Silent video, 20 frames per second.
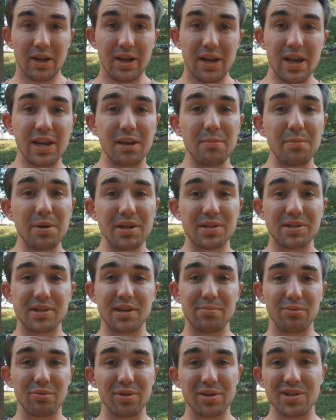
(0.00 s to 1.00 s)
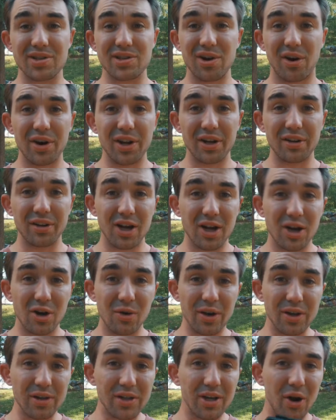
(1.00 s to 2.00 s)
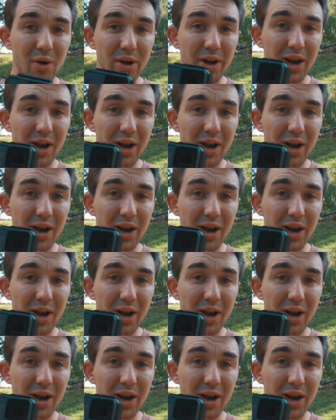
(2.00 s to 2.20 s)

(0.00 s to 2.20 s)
It can be as simple as starting low and going